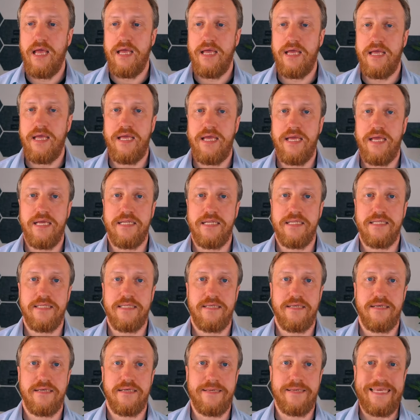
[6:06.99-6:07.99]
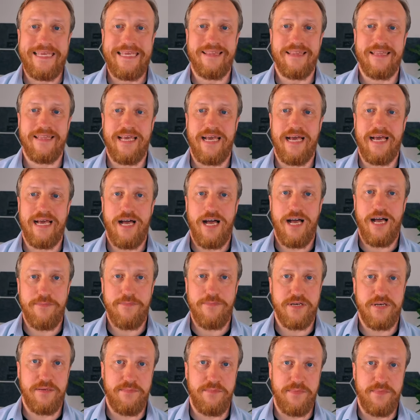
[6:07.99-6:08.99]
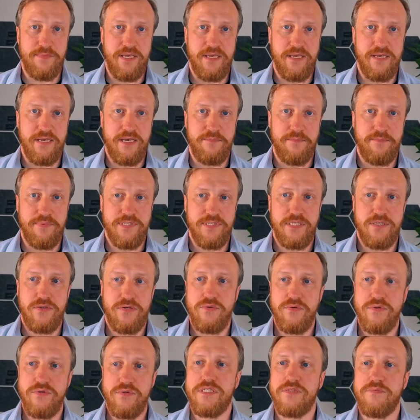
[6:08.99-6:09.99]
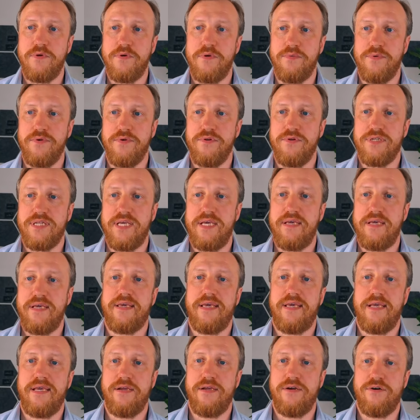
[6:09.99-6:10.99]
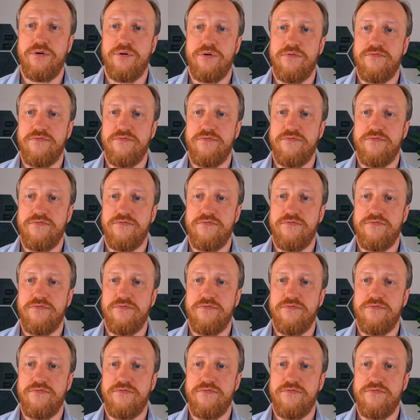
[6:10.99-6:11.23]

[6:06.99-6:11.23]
And in the upcoming episodes, we will take care of